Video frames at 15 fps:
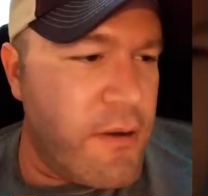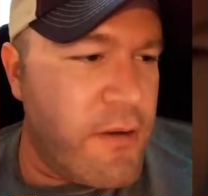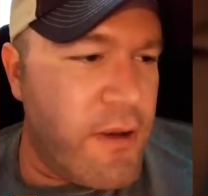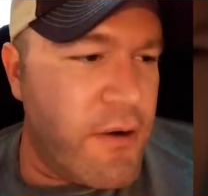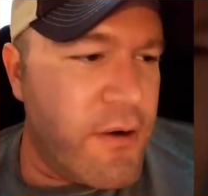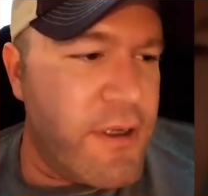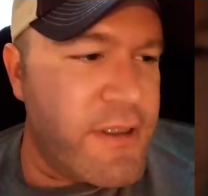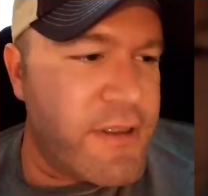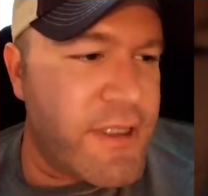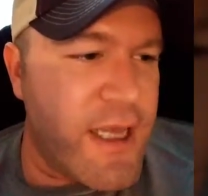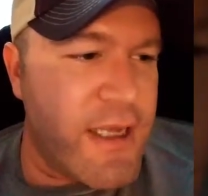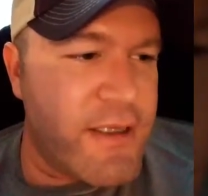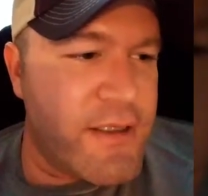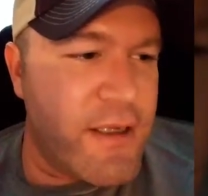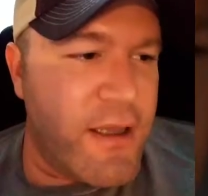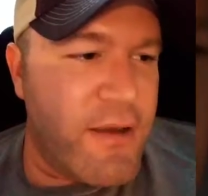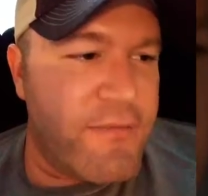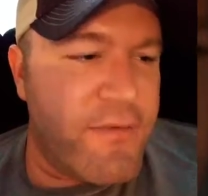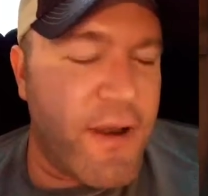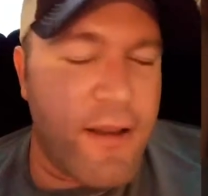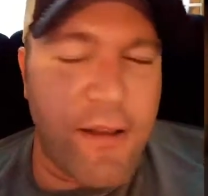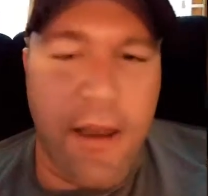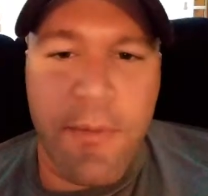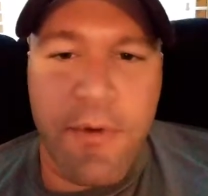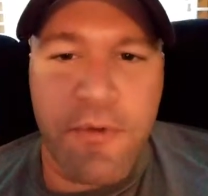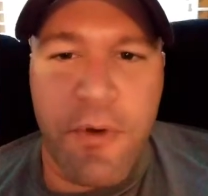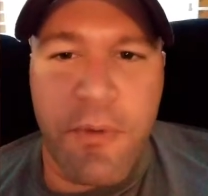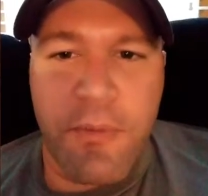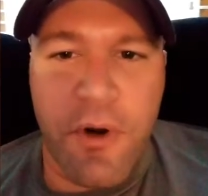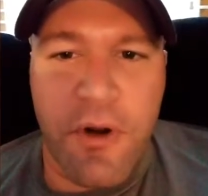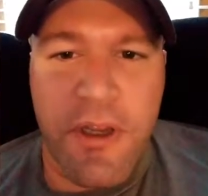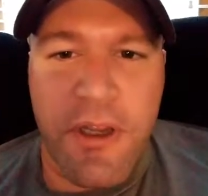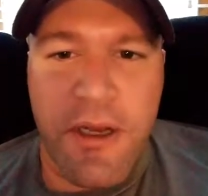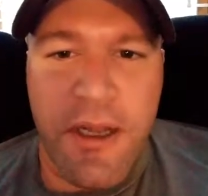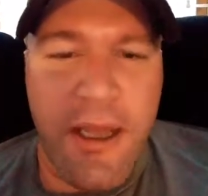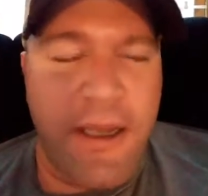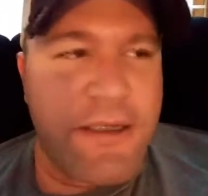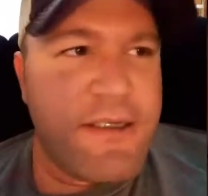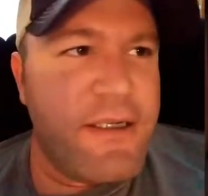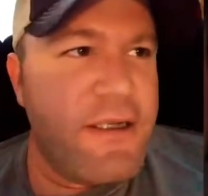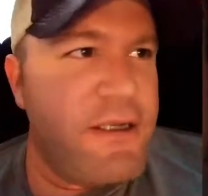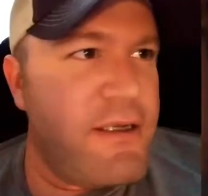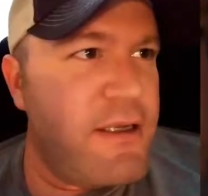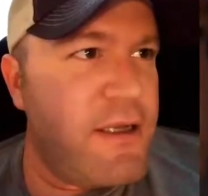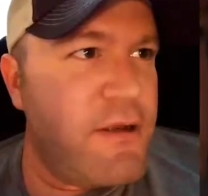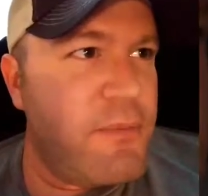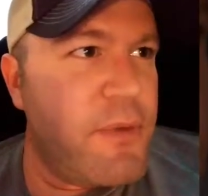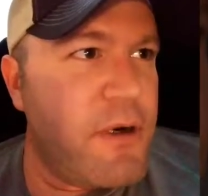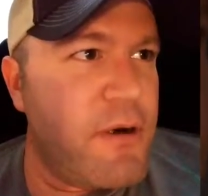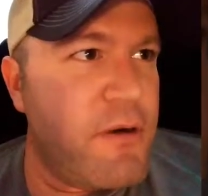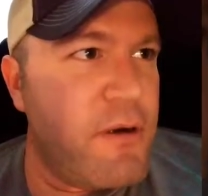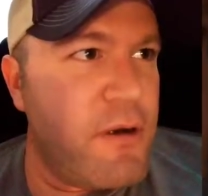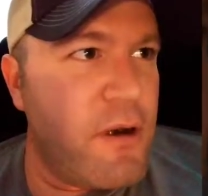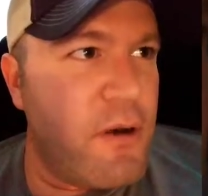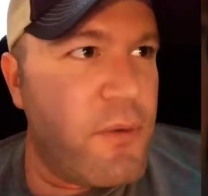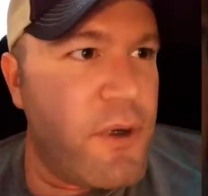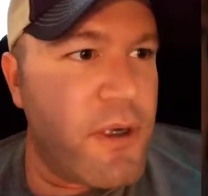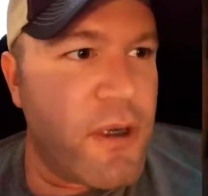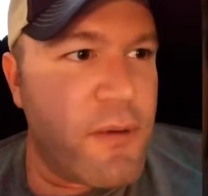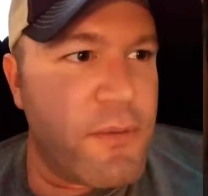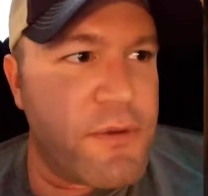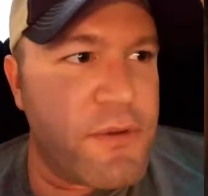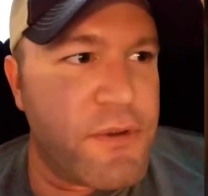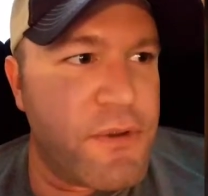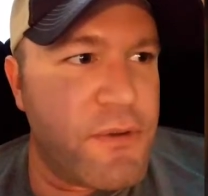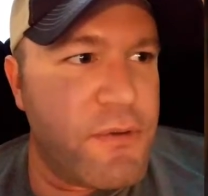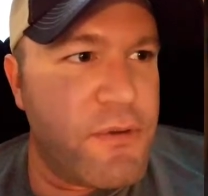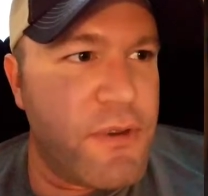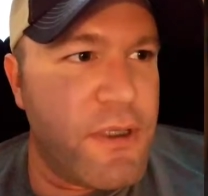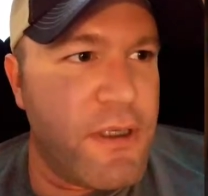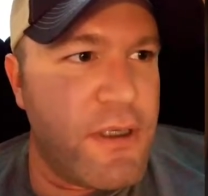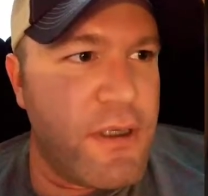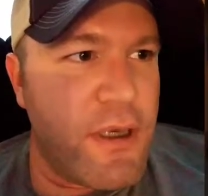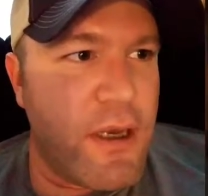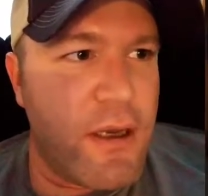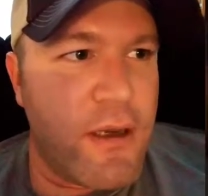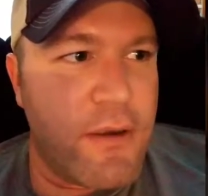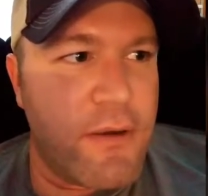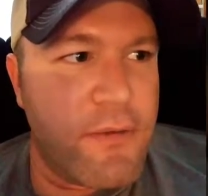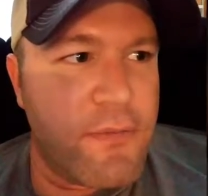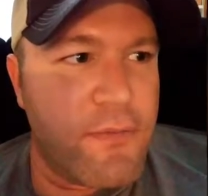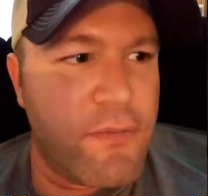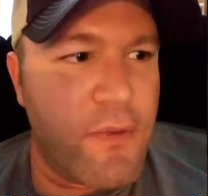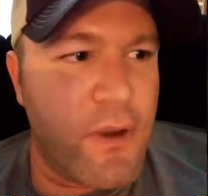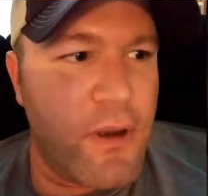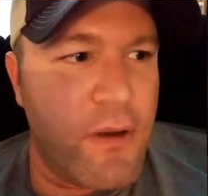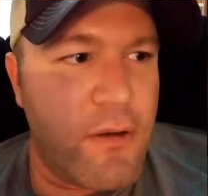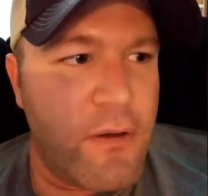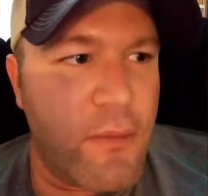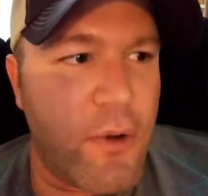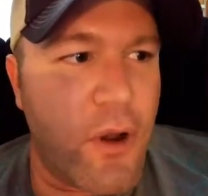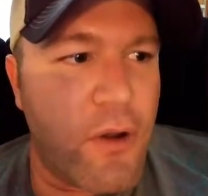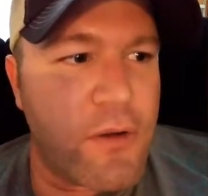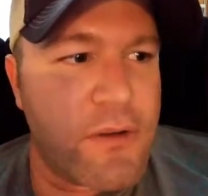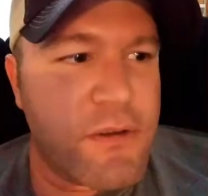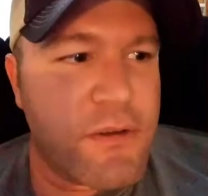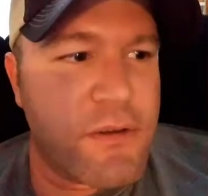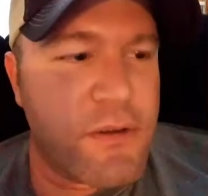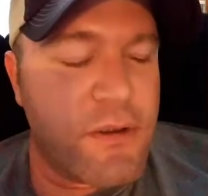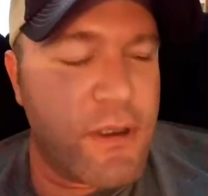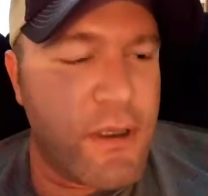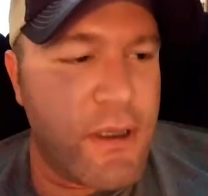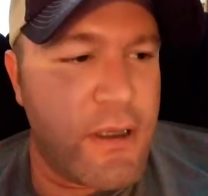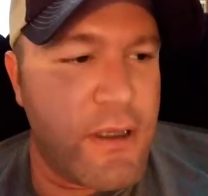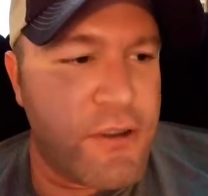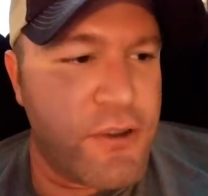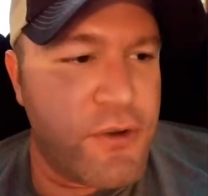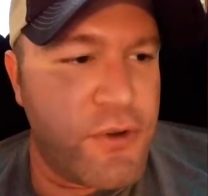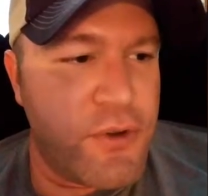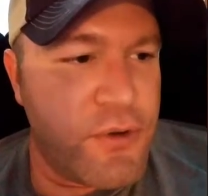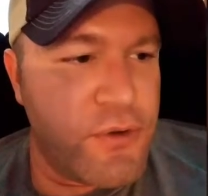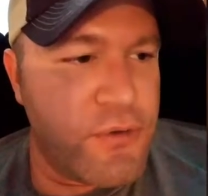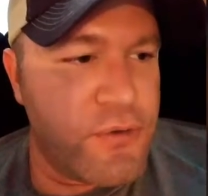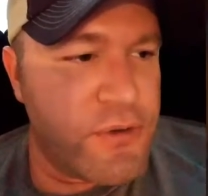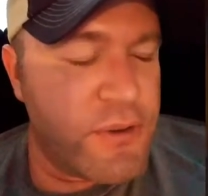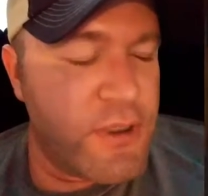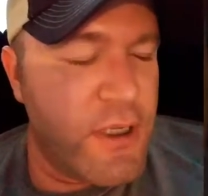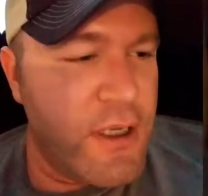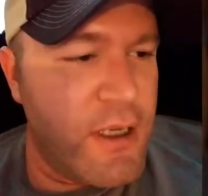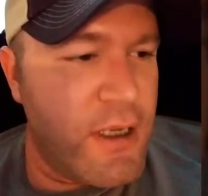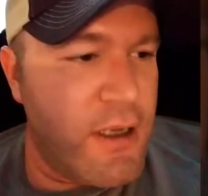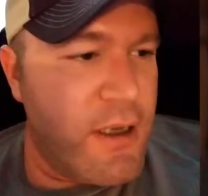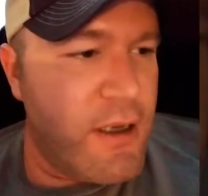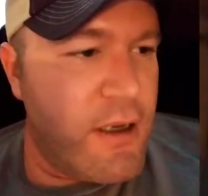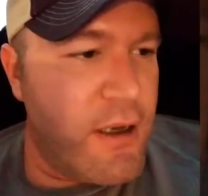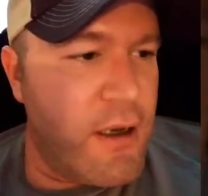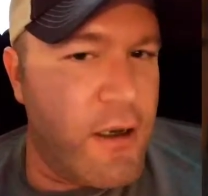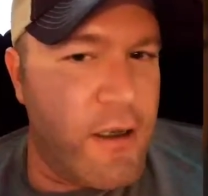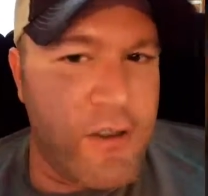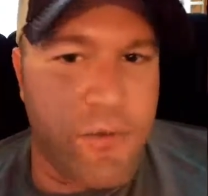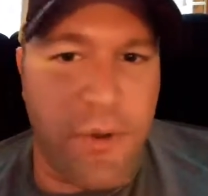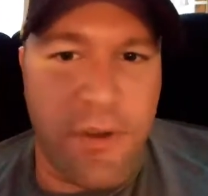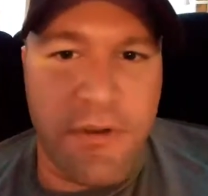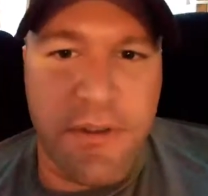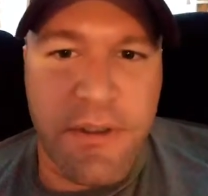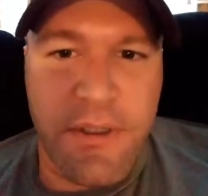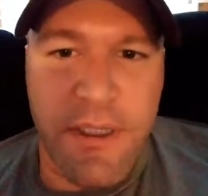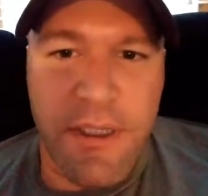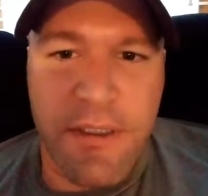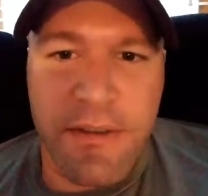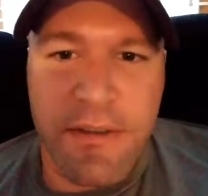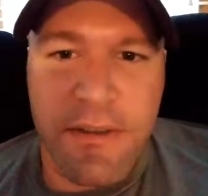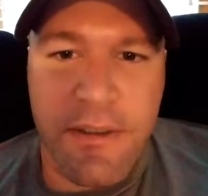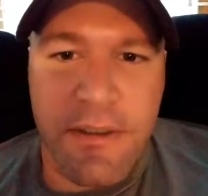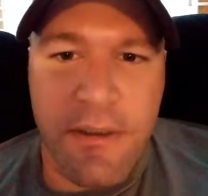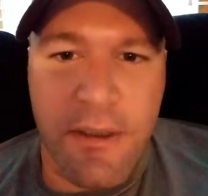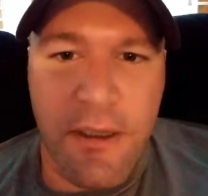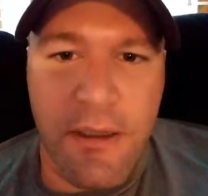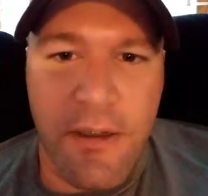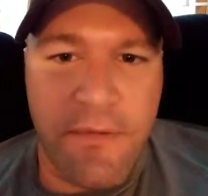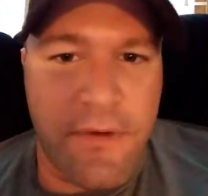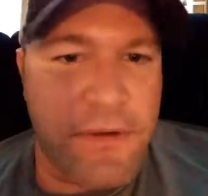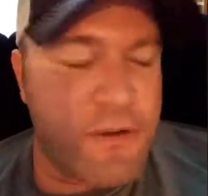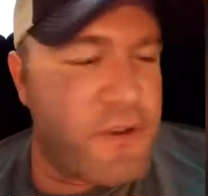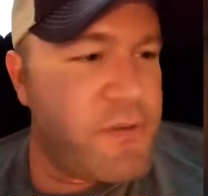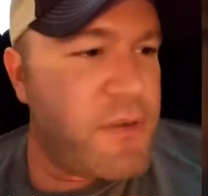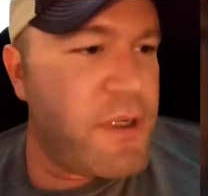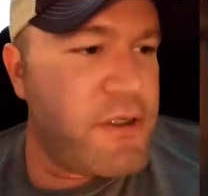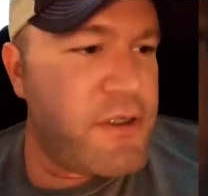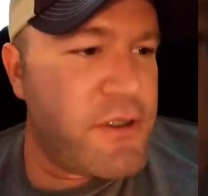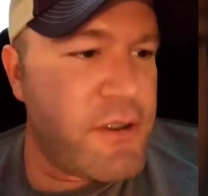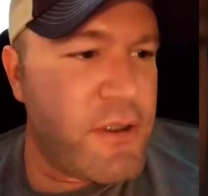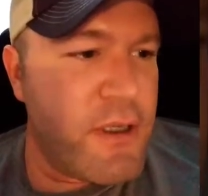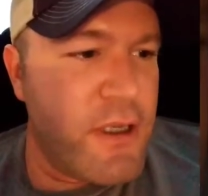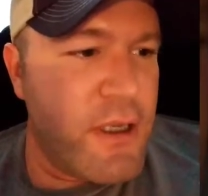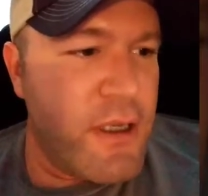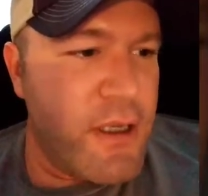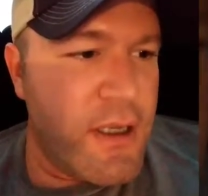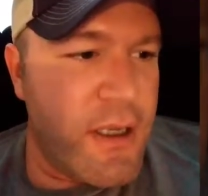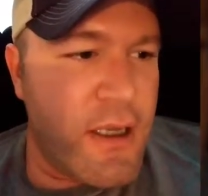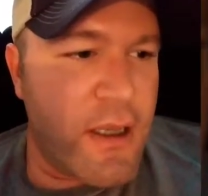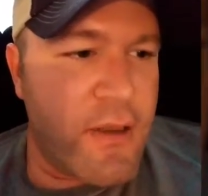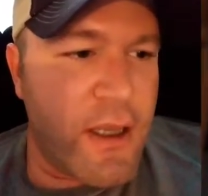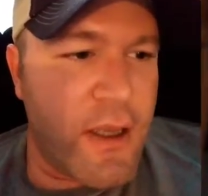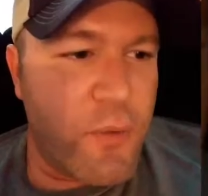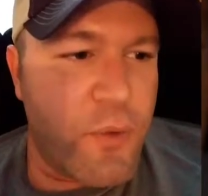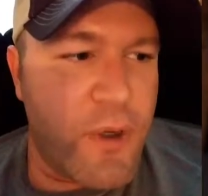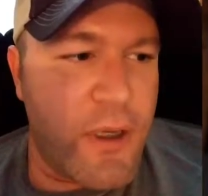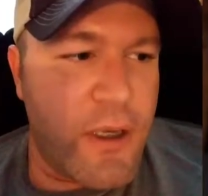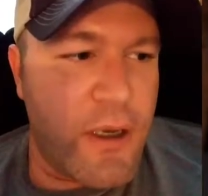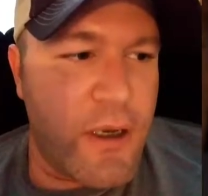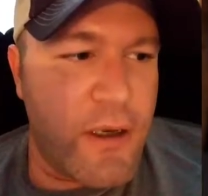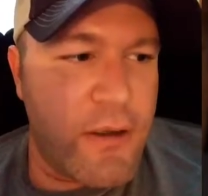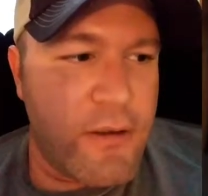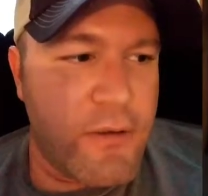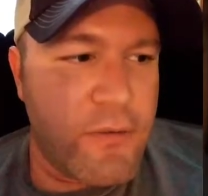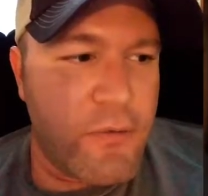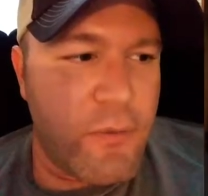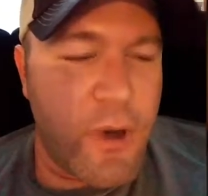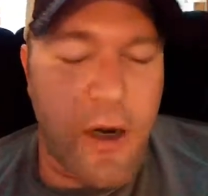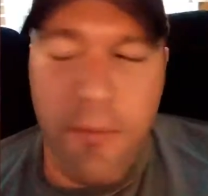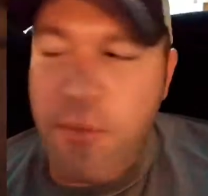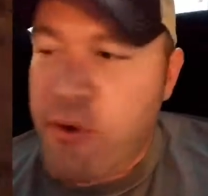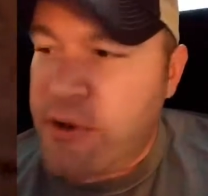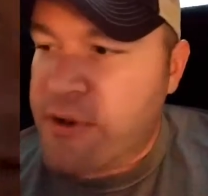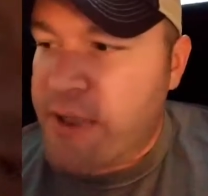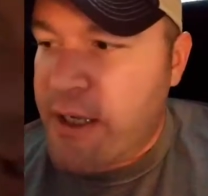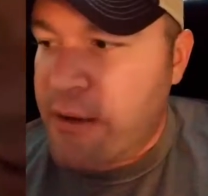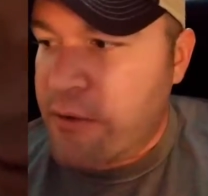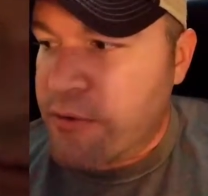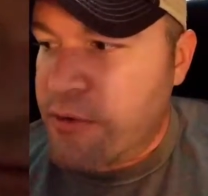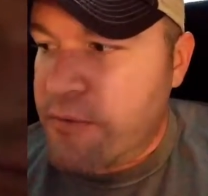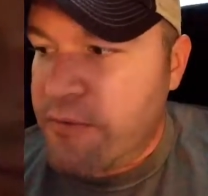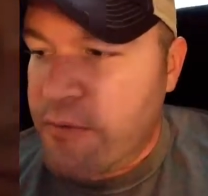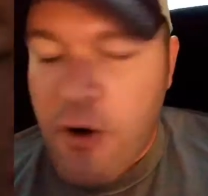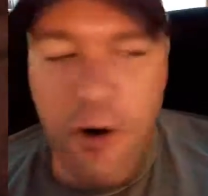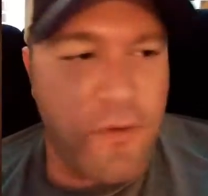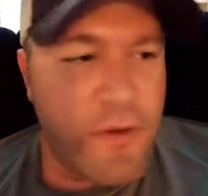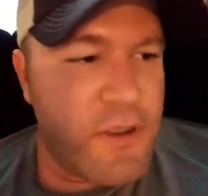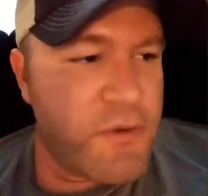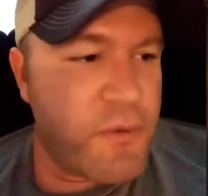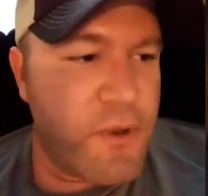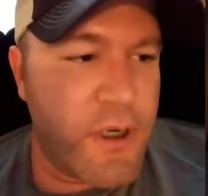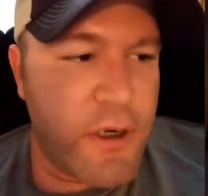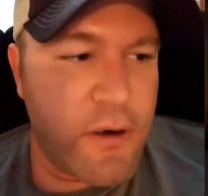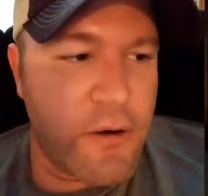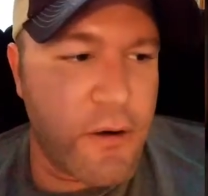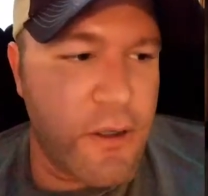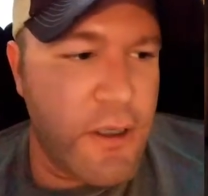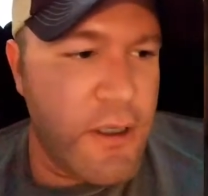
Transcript: There is that fine line between murky and hazy in a beer when it comes to the malts that you use, as well as the yeast left in suspension. And I think we might have pushed that a little too far on this one here